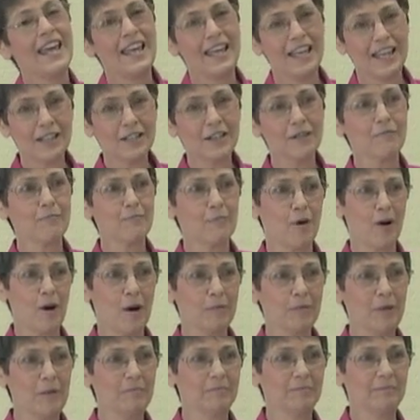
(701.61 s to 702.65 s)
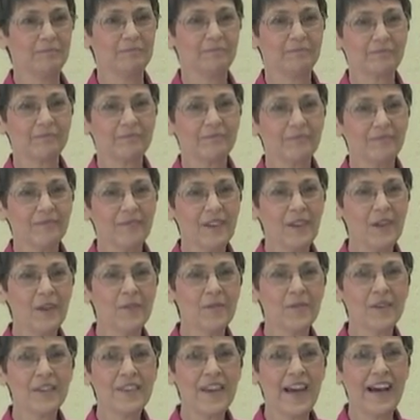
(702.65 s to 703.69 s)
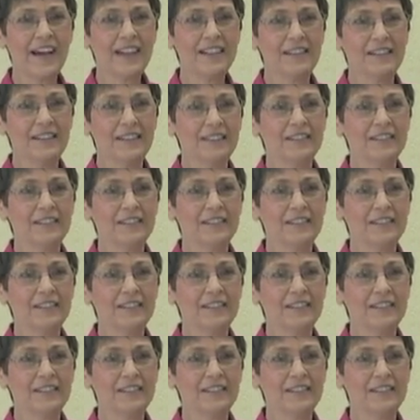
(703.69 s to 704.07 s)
End of problem with that.